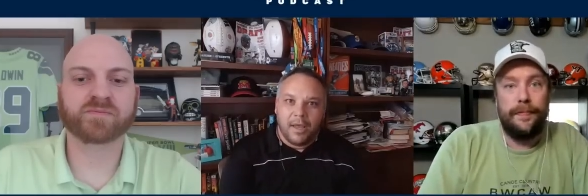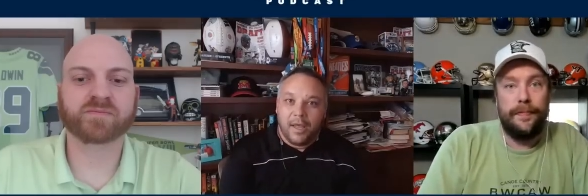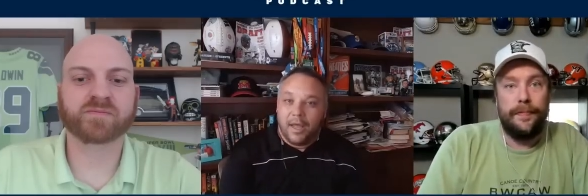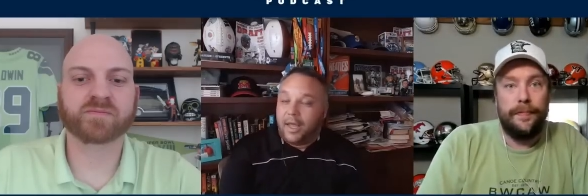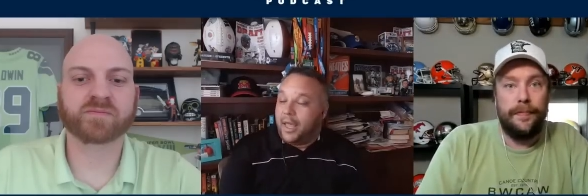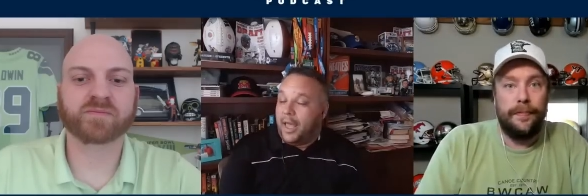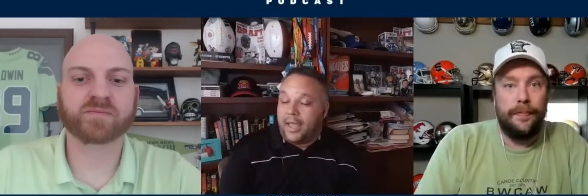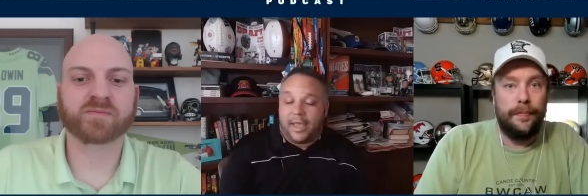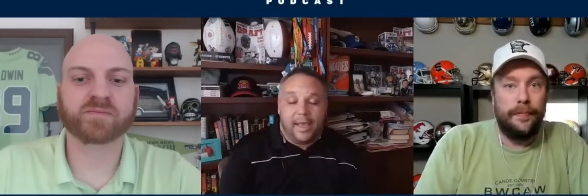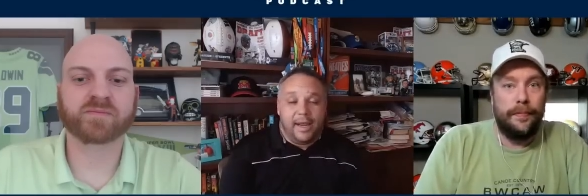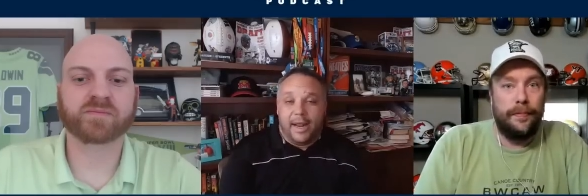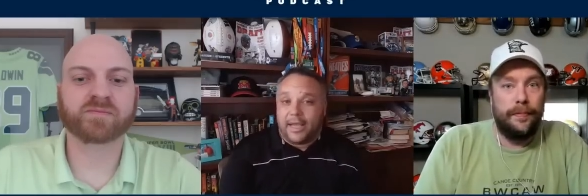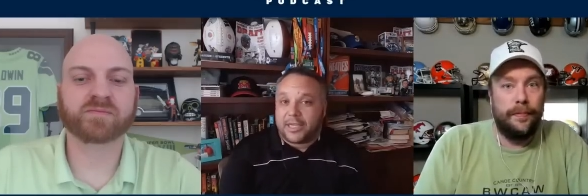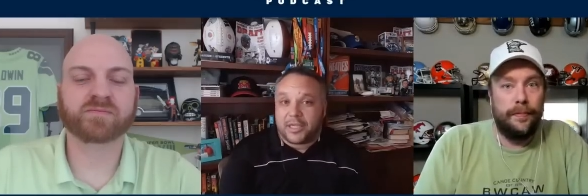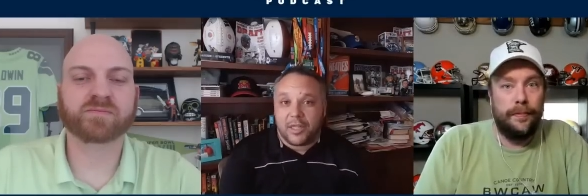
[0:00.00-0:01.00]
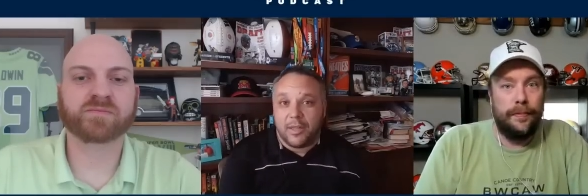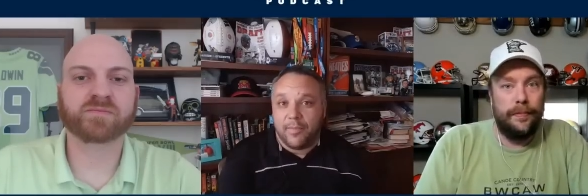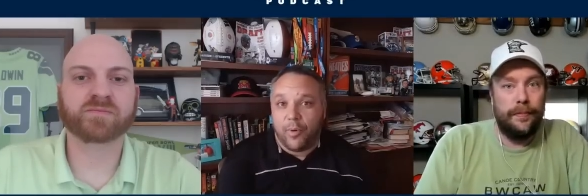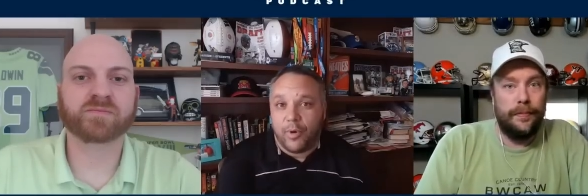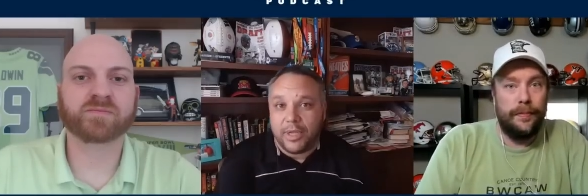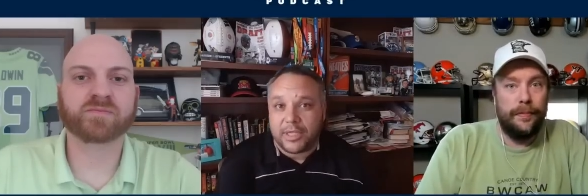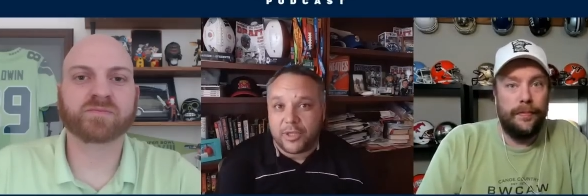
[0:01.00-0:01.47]
Speaker 1: Again, excellent
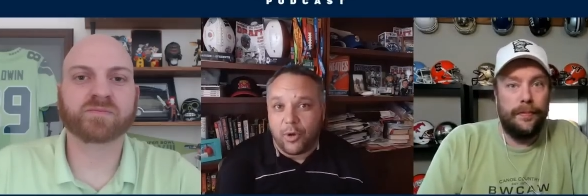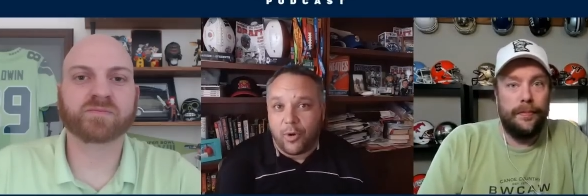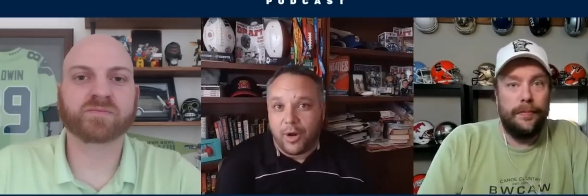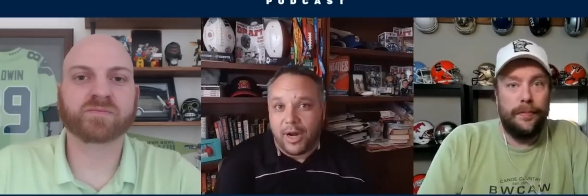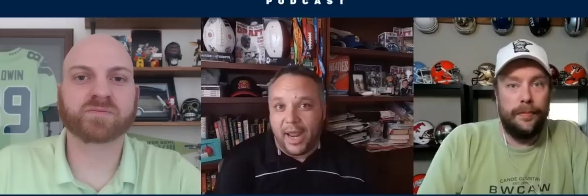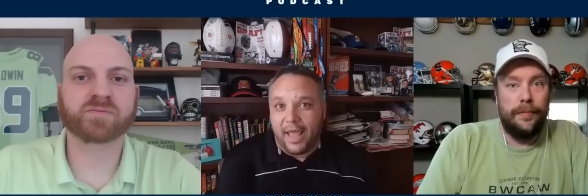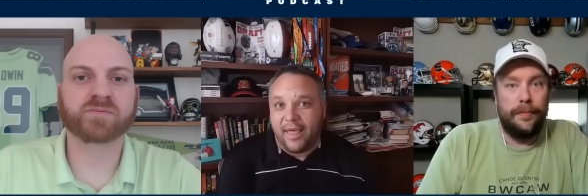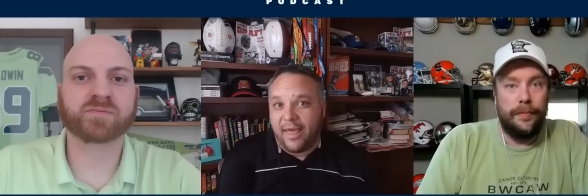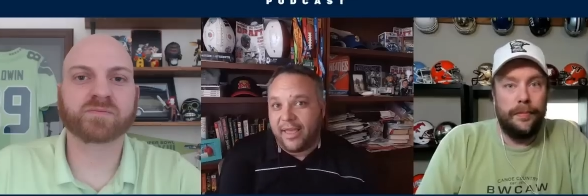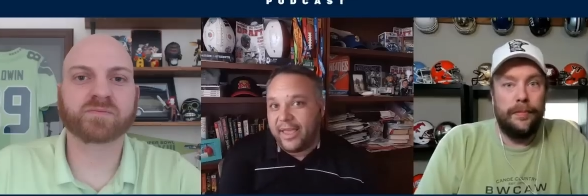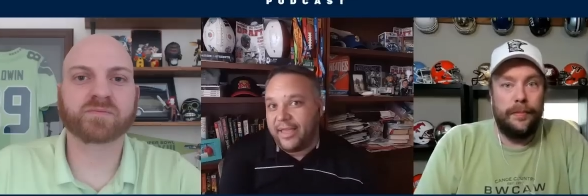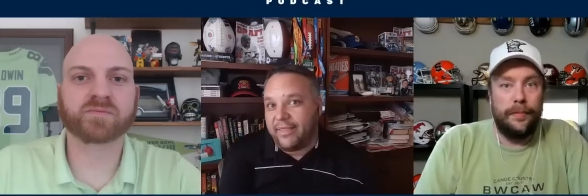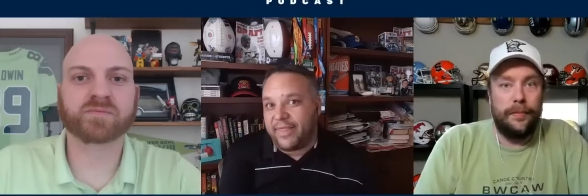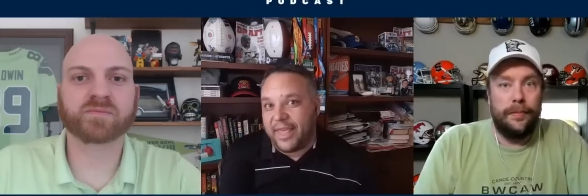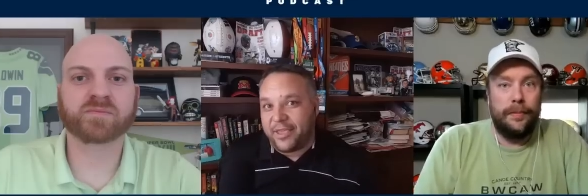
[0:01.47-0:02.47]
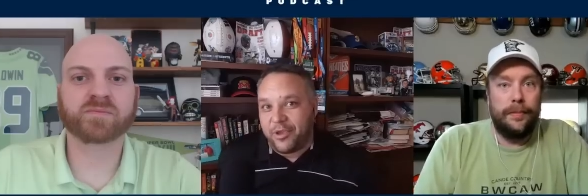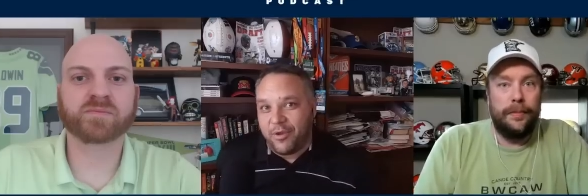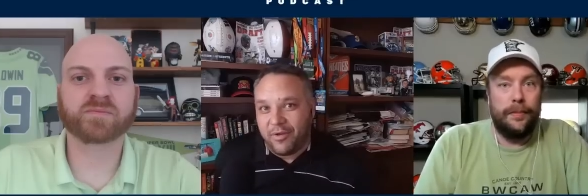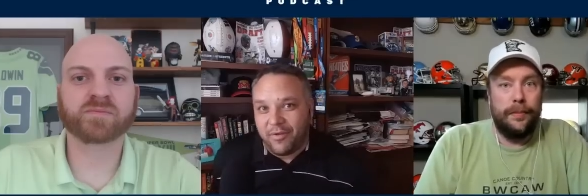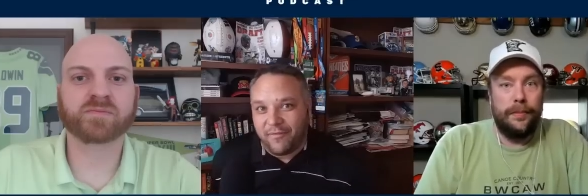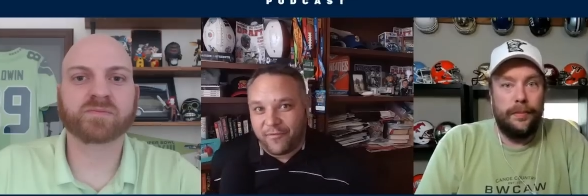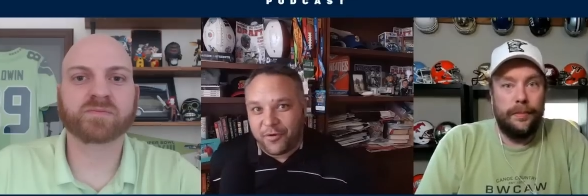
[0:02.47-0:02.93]
points, Thor. And again, thank
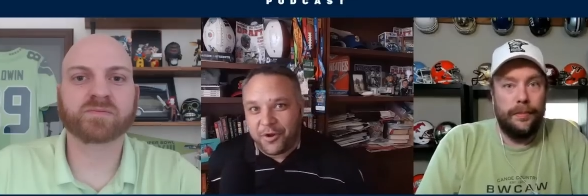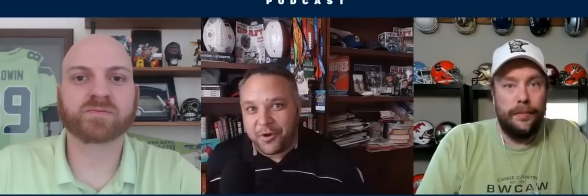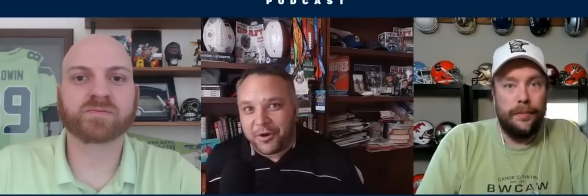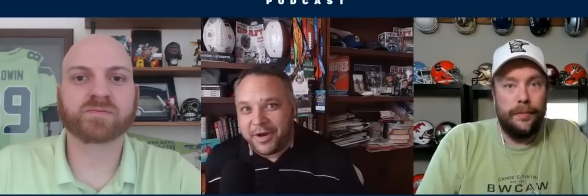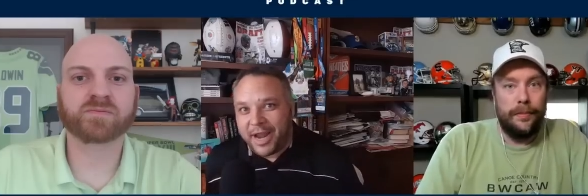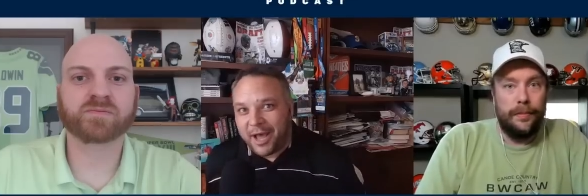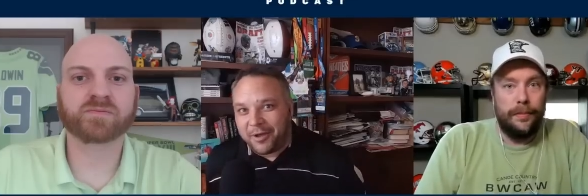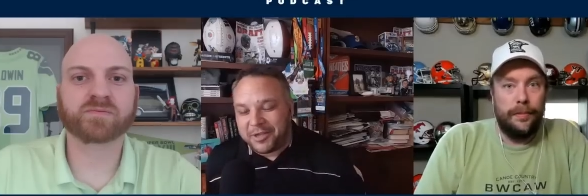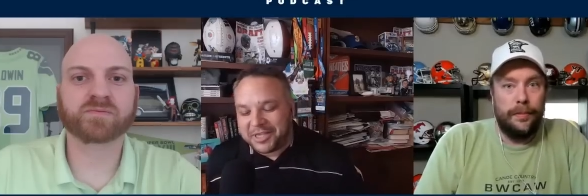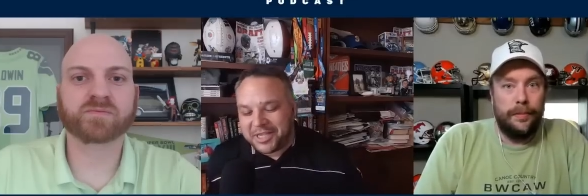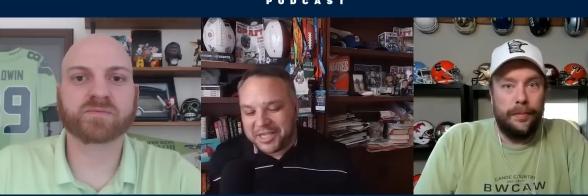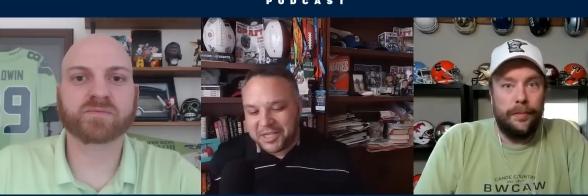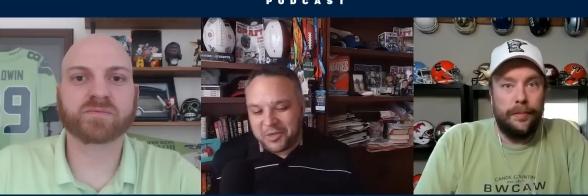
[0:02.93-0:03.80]
you for your analysis.